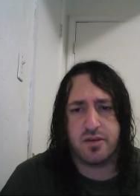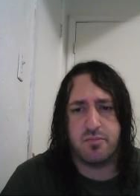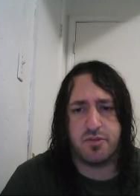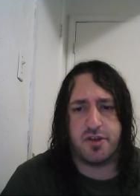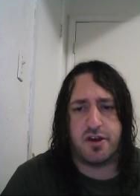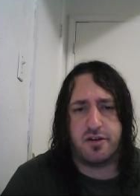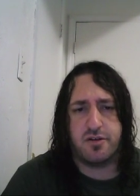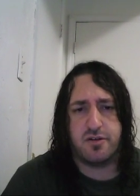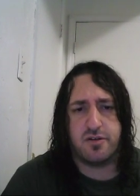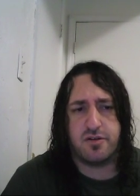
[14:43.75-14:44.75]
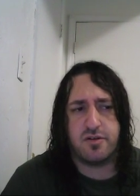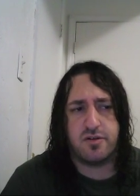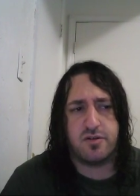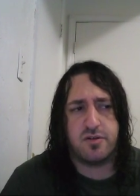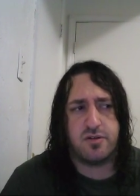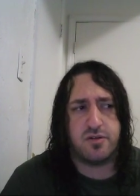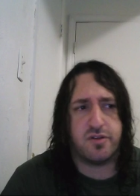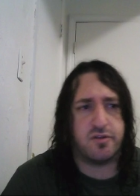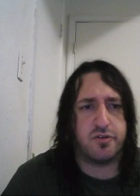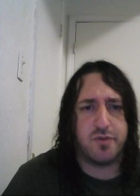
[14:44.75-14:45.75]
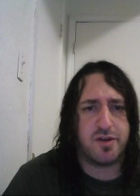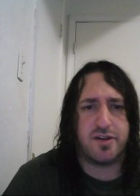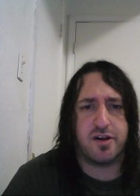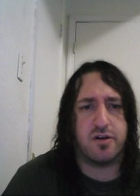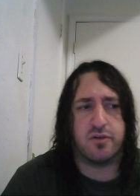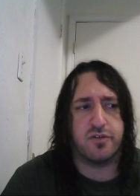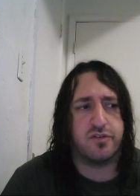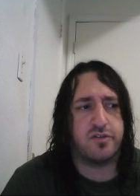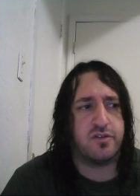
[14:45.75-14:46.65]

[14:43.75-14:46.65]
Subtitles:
But then they don't do anything else.